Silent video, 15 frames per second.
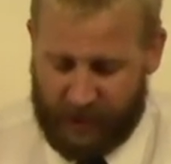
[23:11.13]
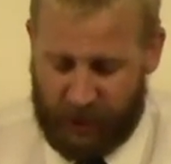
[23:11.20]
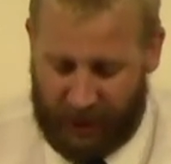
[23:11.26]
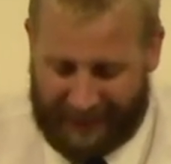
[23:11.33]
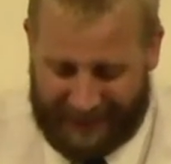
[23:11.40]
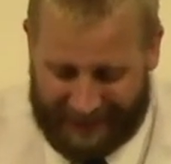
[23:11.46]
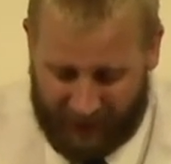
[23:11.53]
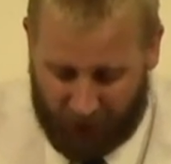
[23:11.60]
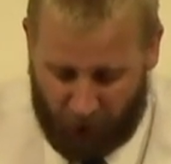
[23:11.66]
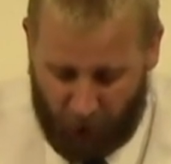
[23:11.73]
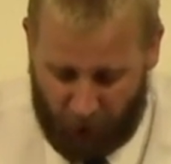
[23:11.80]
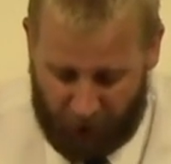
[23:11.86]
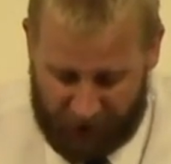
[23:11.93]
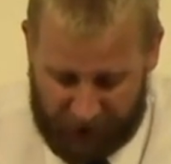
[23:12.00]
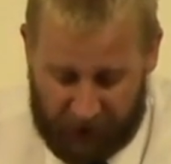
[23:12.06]
took the
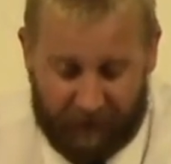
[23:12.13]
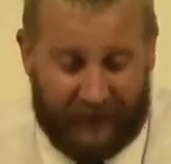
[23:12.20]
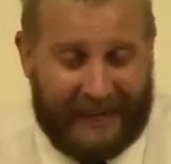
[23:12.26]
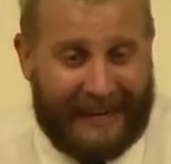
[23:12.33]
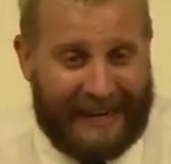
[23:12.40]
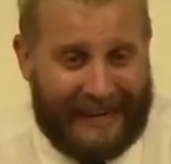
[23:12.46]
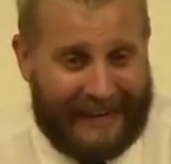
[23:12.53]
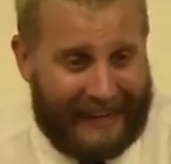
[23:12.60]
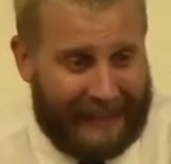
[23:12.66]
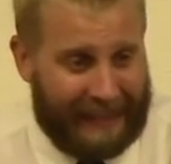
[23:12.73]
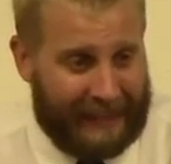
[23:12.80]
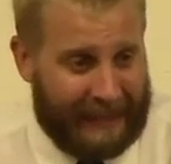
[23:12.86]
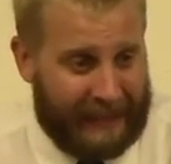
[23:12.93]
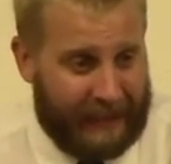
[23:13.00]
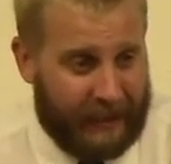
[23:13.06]
courage of
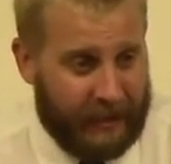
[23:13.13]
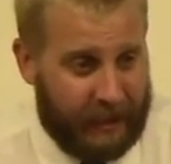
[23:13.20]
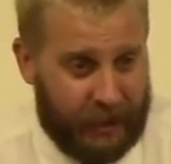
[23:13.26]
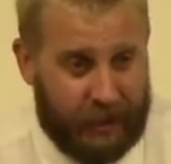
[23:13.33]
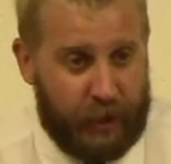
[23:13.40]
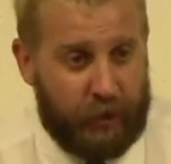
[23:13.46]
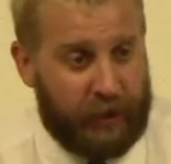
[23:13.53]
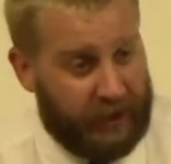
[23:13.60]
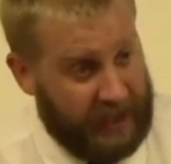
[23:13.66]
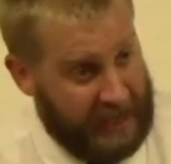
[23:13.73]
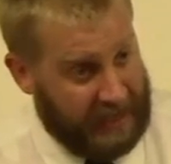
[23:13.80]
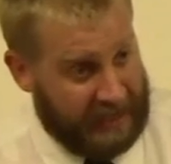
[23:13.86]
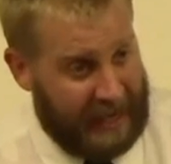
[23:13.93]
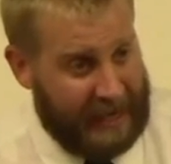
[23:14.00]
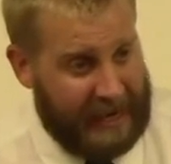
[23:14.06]
Gideon to do the
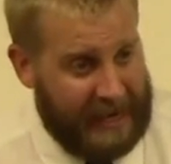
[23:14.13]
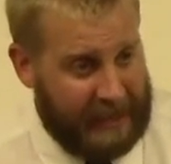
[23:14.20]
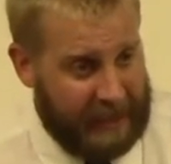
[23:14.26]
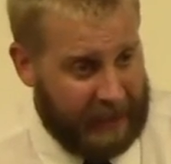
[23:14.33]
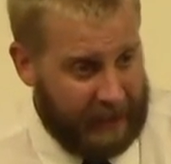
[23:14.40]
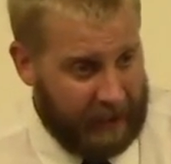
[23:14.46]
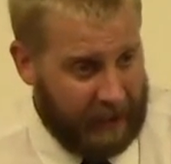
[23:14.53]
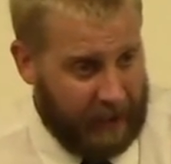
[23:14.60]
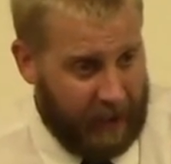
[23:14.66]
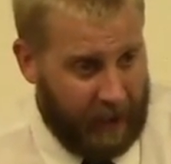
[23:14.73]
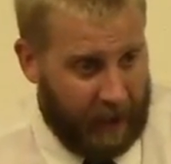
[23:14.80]
things that he did.